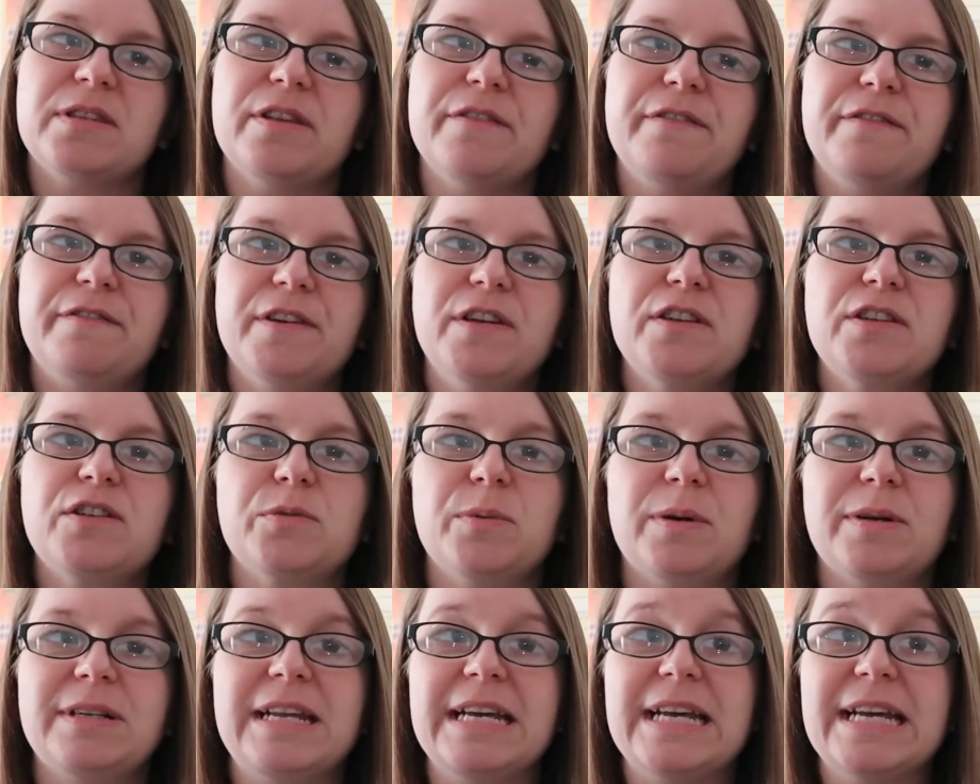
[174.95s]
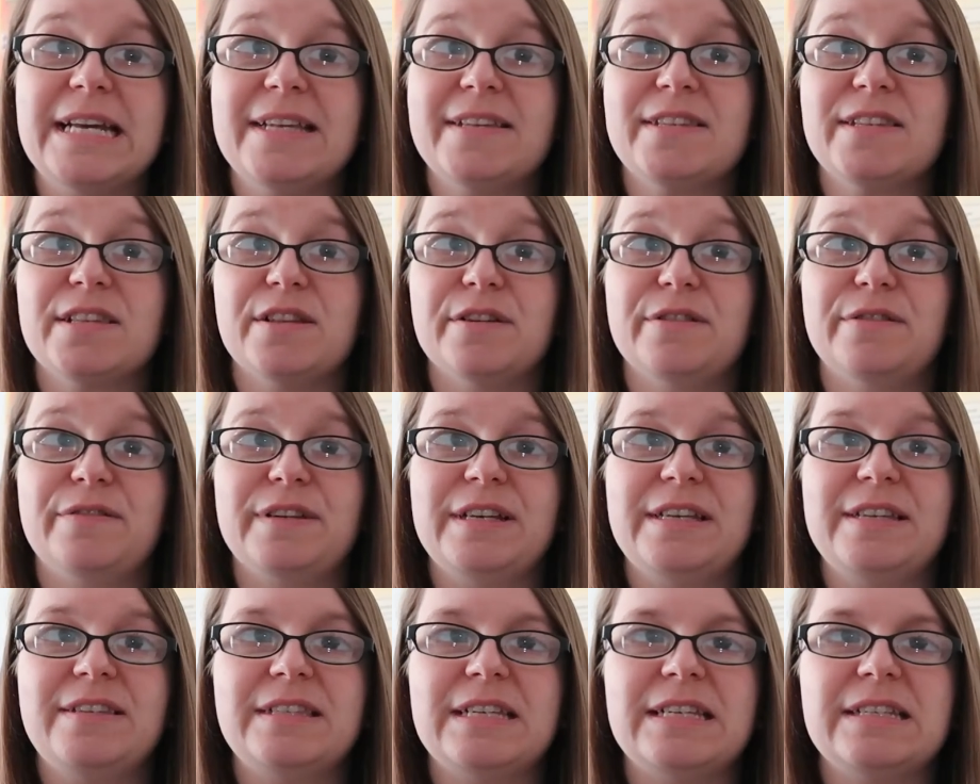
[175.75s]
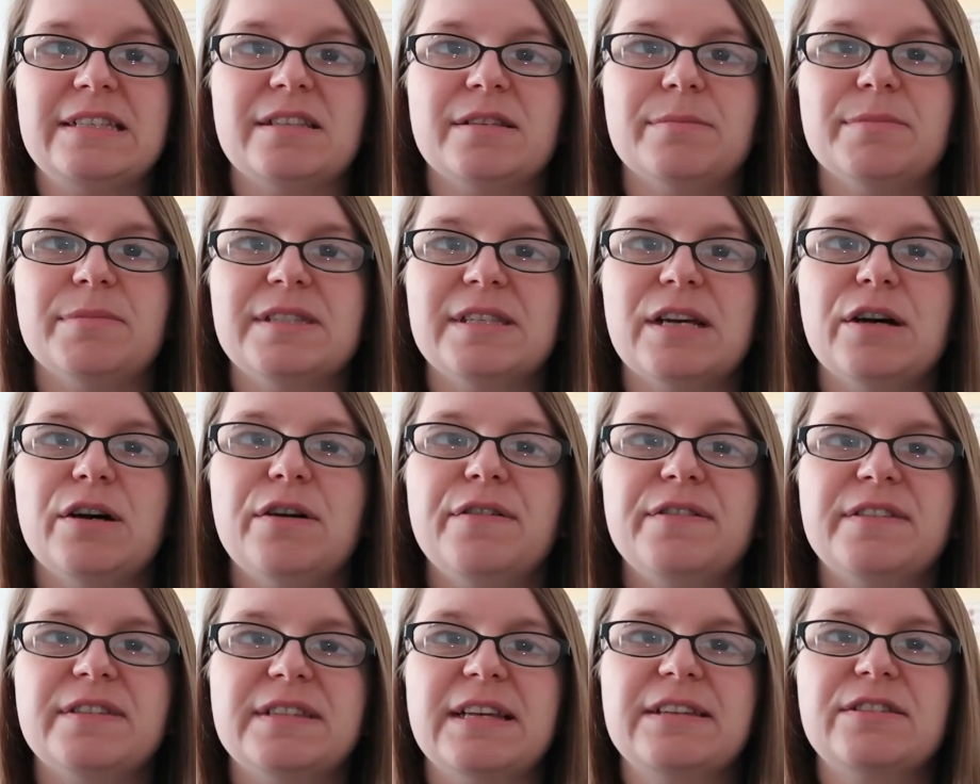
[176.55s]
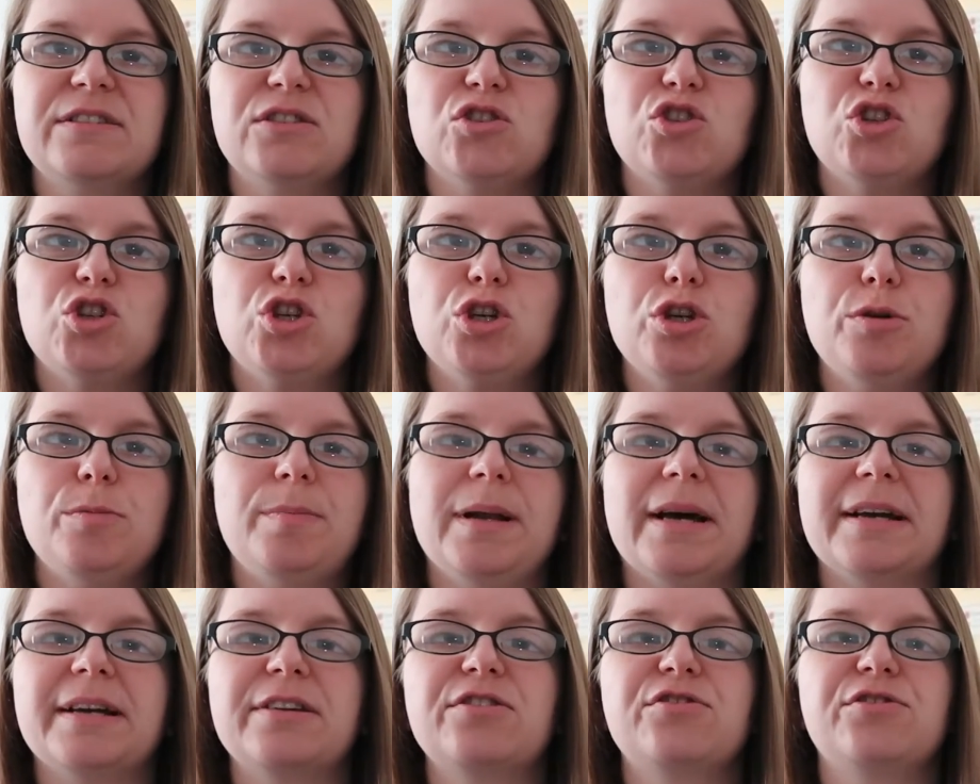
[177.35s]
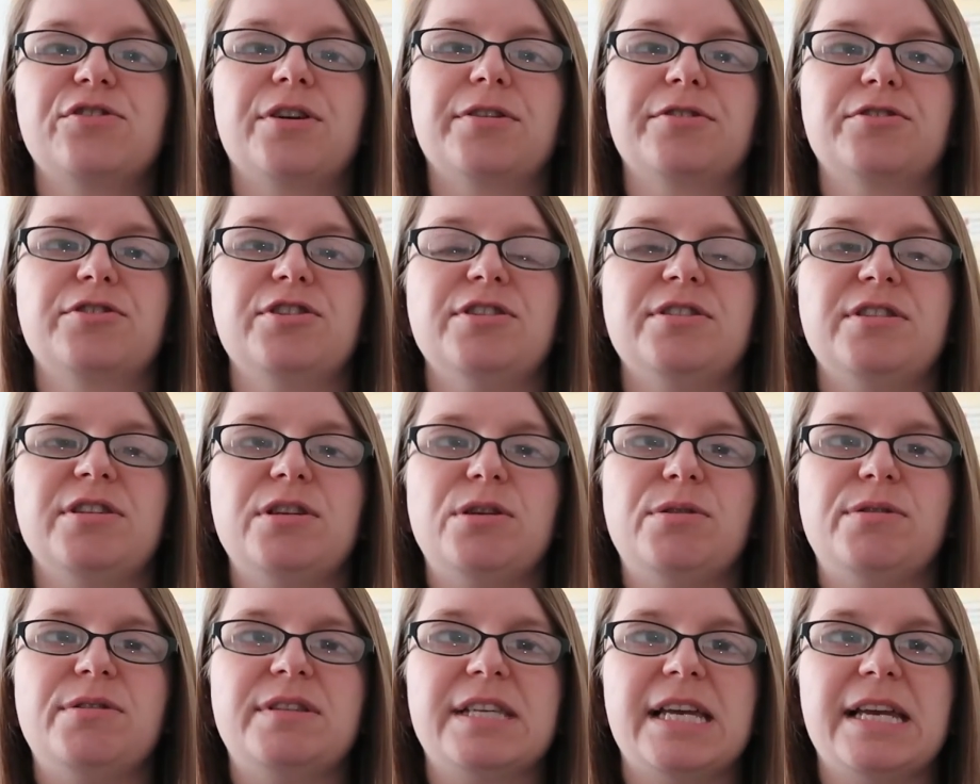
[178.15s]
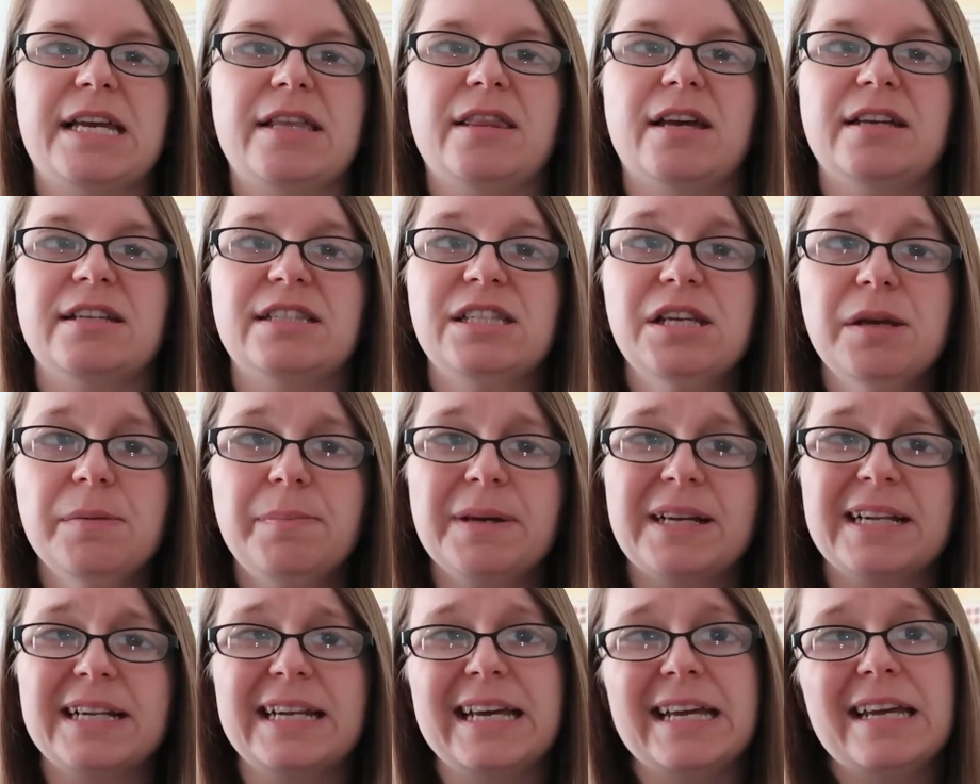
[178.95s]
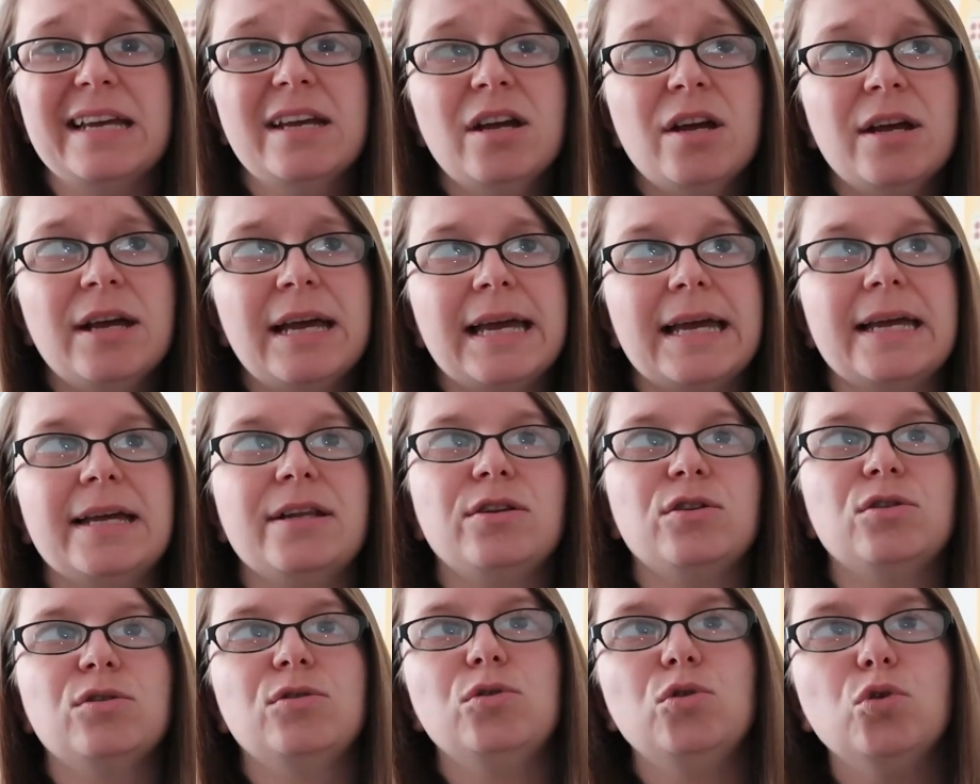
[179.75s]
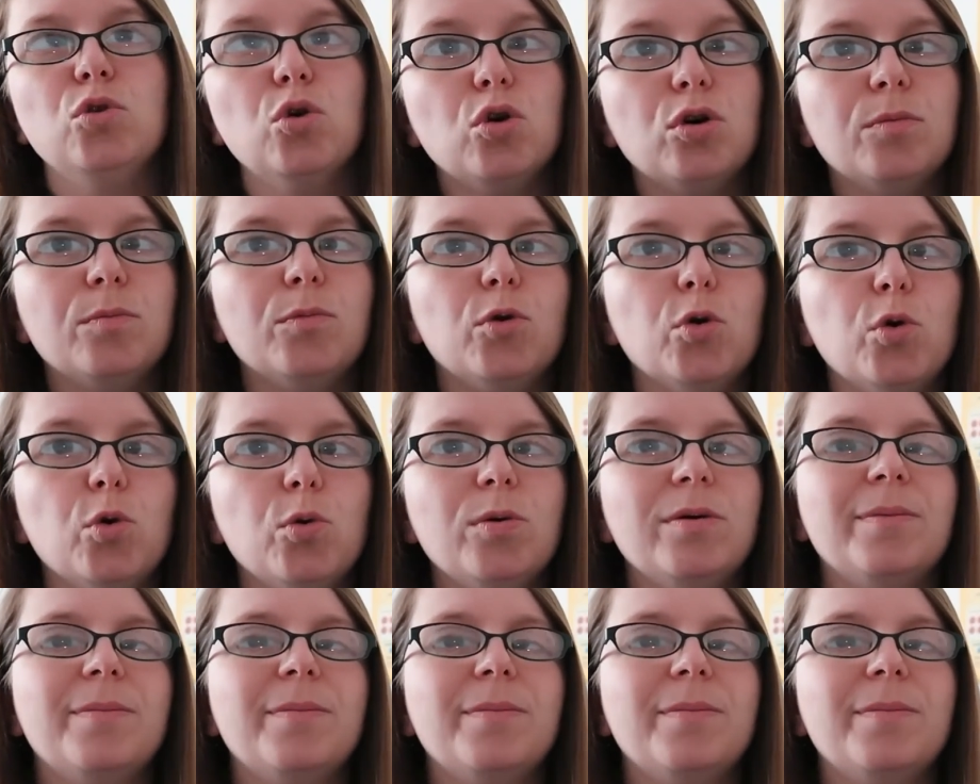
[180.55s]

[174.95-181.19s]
The first one is the feces themselves. That's the tube-like structures that you see that are typically in normal